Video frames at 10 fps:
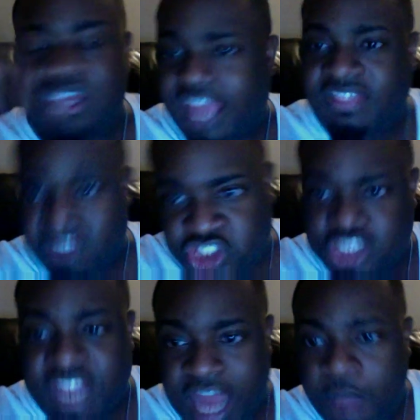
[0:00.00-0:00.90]
like the
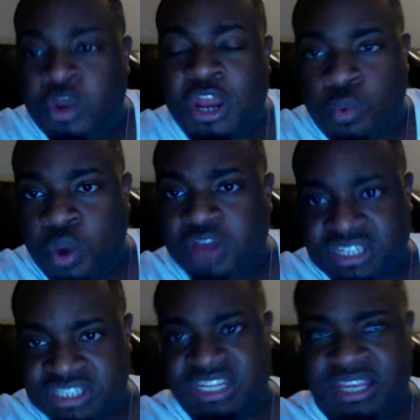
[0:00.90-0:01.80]
shit that I really want
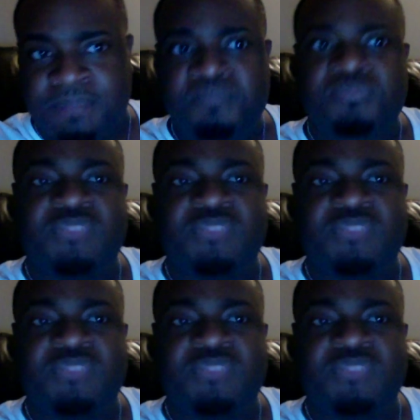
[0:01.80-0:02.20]
to see,